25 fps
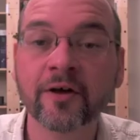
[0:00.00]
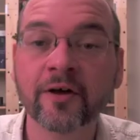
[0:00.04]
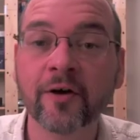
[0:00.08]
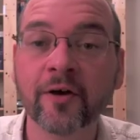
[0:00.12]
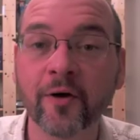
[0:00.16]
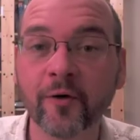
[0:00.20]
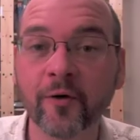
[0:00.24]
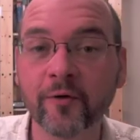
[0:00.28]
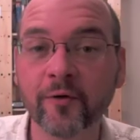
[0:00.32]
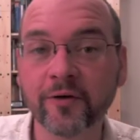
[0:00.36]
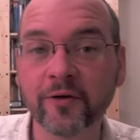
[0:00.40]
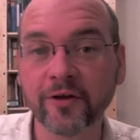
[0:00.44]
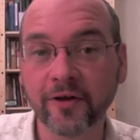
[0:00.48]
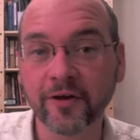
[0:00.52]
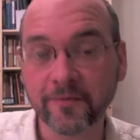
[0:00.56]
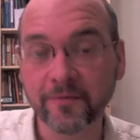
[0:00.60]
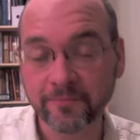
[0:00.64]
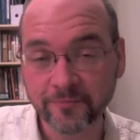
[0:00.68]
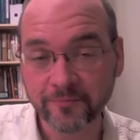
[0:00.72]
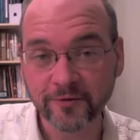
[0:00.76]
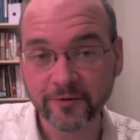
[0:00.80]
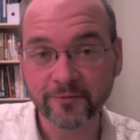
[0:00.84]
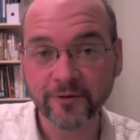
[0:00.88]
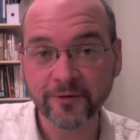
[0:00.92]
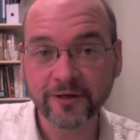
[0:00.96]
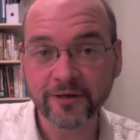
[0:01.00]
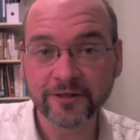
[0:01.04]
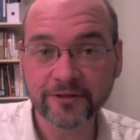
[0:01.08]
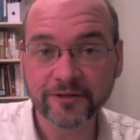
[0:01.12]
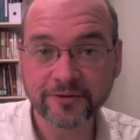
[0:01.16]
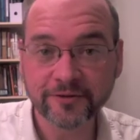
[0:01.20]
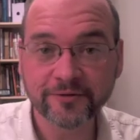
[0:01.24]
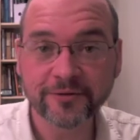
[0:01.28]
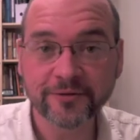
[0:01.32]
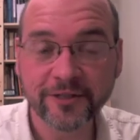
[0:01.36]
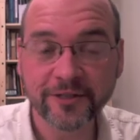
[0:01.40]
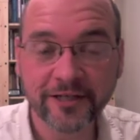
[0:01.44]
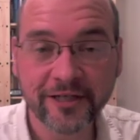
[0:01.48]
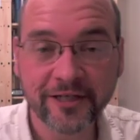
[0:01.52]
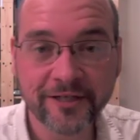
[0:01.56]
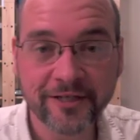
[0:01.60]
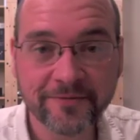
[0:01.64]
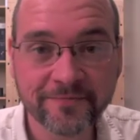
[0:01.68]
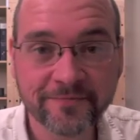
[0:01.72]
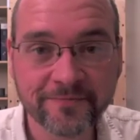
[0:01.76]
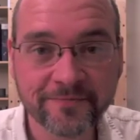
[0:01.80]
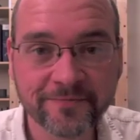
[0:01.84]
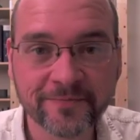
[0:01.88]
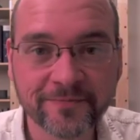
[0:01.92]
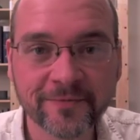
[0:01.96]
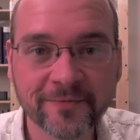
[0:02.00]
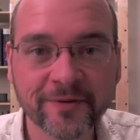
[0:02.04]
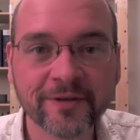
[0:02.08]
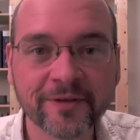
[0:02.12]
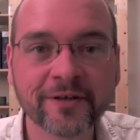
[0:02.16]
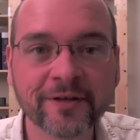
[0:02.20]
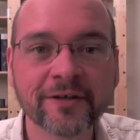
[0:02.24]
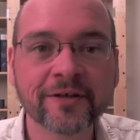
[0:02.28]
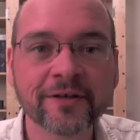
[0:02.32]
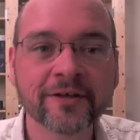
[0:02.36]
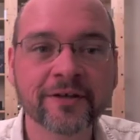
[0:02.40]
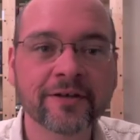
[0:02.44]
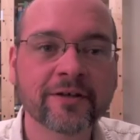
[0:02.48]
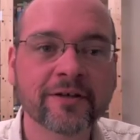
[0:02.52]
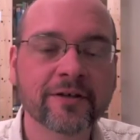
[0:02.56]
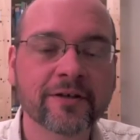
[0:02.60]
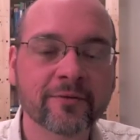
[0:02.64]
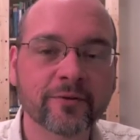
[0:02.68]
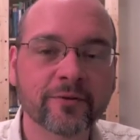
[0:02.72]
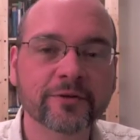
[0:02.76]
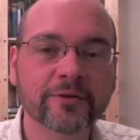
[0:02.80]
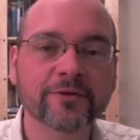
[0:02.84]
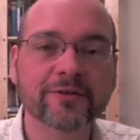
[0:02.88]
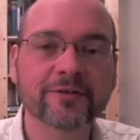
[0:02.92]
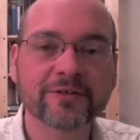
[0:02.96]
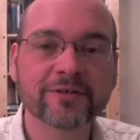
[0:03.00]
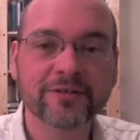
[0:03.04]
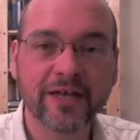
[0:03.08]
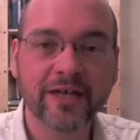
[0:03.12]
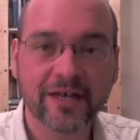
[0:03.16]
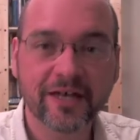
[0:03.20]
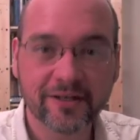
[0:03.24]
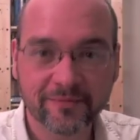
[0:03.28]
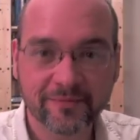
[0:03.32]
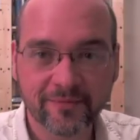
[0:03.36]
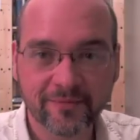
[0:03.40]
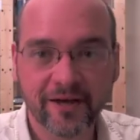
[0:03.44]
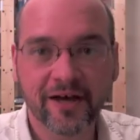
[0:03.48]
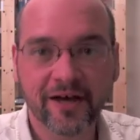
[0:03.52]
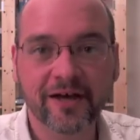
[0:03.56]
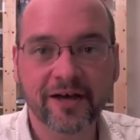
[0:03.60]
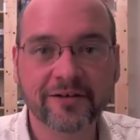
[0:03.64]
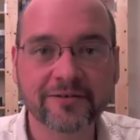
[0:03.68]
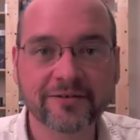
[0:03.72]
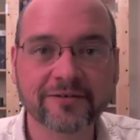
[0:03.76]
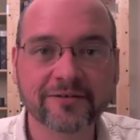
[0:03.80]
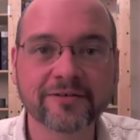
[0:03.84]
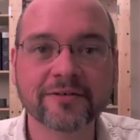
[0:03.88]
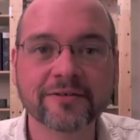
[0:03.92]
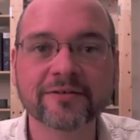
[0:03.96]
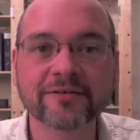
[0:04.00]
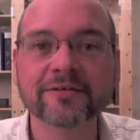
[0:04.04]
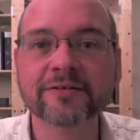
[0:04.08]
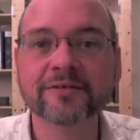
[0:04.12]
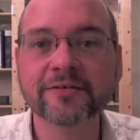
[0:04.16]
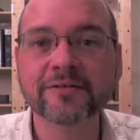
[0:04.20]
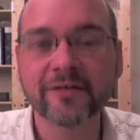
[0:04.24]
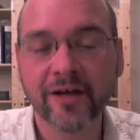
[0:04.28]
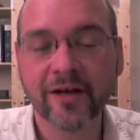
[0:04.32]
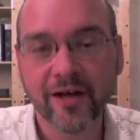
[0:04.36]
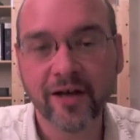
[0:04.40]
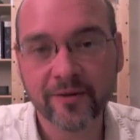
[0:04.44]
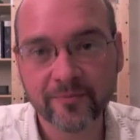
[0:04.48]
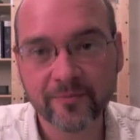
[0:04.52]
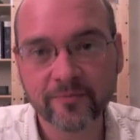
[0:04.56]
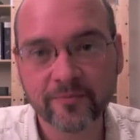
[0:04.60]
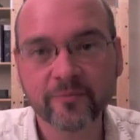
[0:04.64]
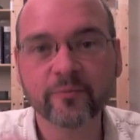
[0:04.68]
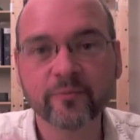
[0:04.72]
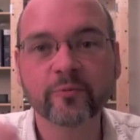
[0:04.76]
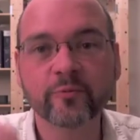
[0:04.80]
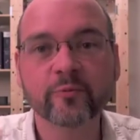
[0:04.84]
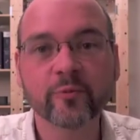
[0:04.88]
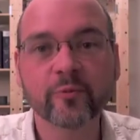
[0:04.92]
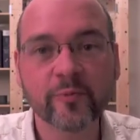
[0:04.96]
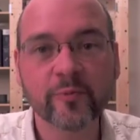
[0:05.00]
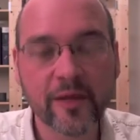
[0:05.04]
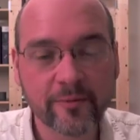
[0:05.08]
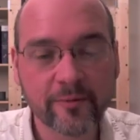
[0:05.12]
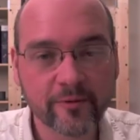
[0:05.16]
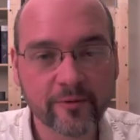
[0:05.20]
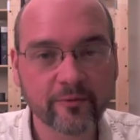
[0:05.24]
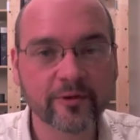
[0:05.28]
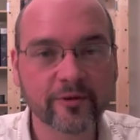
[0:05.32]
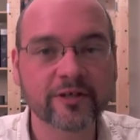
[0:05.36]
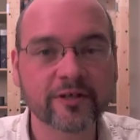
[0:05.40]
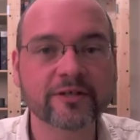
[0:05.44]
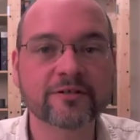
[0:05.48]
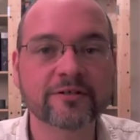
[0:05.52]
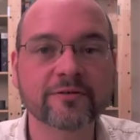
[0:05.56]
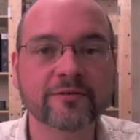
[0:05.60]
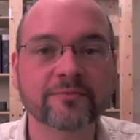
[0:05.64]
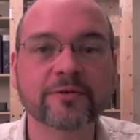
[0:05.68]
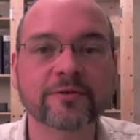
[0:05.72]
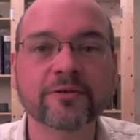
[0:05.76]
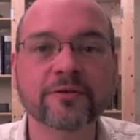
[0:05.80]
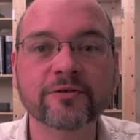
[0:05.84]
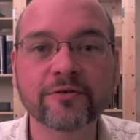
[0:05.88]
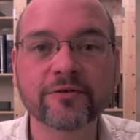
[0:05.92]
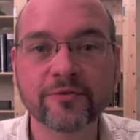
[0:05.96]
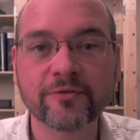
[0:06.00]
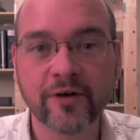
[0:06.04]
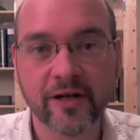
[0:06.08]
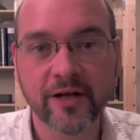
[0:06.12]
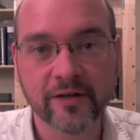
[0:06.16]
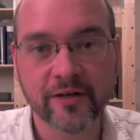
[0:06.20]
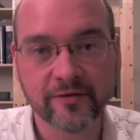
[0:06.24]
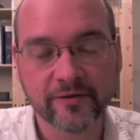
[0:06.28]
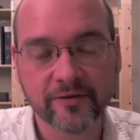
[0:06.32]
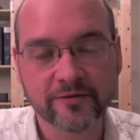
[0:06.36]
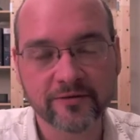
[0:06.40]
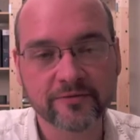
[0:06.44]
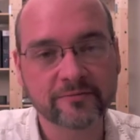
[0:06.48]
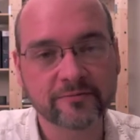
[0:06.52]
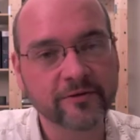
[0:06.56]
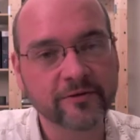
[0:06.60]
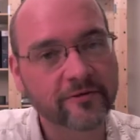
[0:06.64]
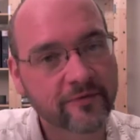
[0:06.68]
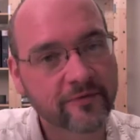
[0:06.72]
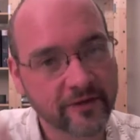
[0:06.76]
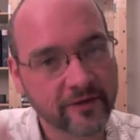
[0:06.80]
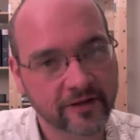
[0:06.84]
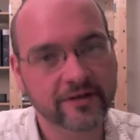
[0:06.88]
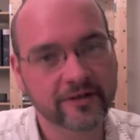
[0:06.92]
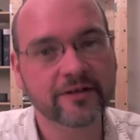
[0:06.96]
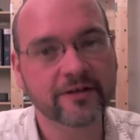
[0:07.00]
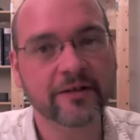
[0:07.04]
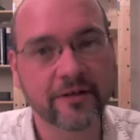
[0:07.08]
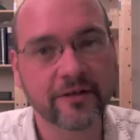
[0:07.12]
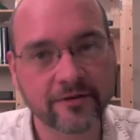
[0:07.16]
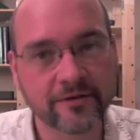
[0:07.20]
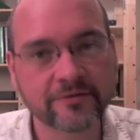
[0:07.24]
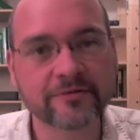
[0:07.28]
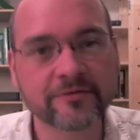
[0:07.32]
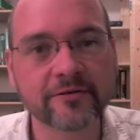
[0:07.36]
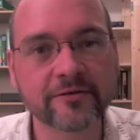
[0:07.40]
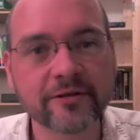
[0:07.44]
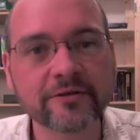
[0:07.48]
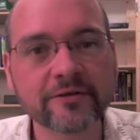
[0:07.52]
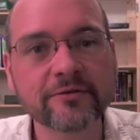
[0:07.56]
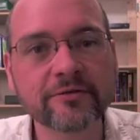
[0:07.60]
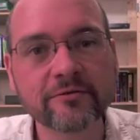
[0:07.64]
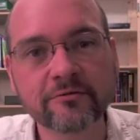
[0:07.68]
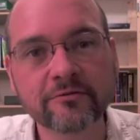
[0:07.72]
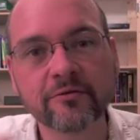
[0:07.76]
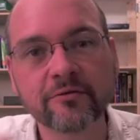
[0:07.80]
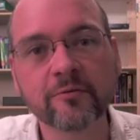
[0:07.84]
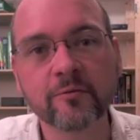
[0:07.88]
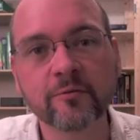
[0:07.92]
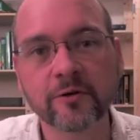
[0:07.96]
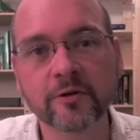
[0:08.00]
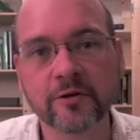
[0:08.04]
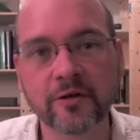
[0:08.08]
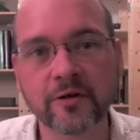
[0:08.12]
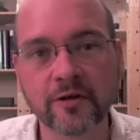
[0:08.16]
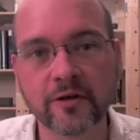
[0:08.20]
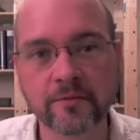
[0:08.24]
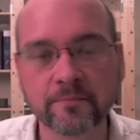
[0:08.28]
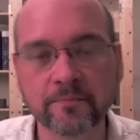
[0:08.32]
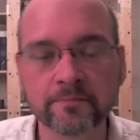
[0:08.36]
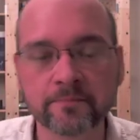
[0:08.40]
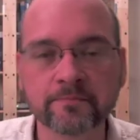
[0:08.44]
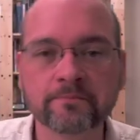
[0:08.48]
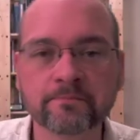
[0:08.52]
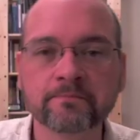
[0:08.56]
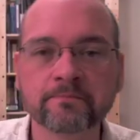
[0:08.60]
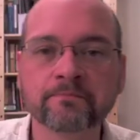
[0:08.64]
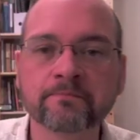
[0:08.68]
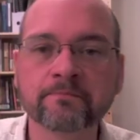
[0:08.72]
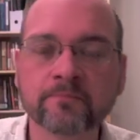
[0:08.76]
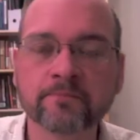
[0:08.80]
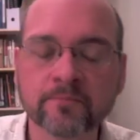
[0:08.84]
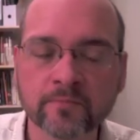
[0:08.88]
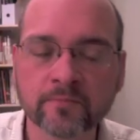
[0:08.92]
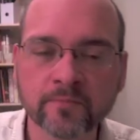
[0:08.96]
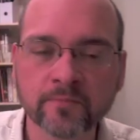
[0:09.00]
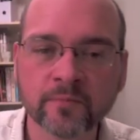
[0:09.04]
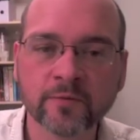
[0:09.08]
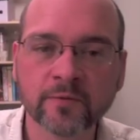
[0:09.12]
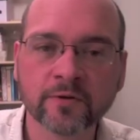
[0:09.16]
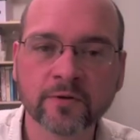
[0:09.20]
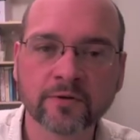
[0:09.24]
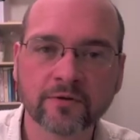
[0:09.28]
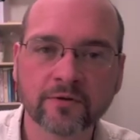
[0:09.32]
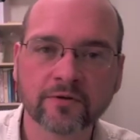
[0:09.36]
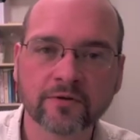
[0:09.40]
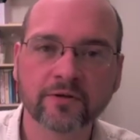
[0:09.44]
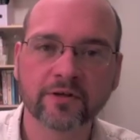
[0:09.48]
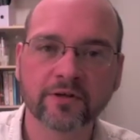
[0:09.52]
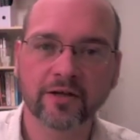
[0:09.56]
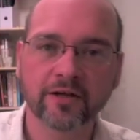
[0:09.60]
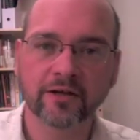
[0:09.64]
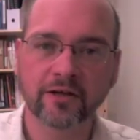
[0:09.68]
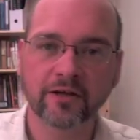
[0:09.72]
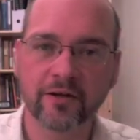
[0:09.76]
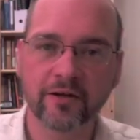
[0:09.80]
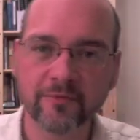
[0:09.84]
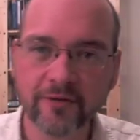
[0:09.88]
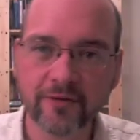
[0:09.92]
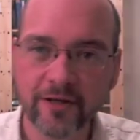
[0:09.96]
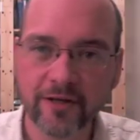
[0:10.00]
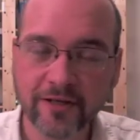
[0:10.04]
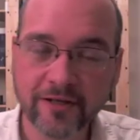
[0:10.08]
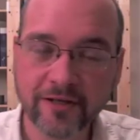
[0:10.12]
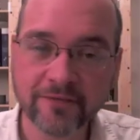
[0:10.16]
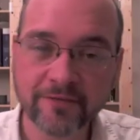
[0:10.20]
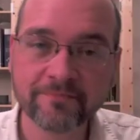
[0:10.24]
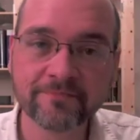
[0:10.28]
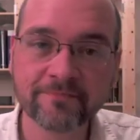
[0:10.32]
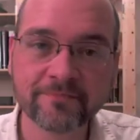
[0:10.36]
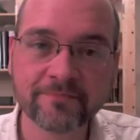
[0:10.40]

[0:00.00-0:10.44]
Okay, you ready to do it again? We'll do a second pass. This time, maybe we'll get something new out of it, some different ideas. So let's do it one more time. Okay, get ready.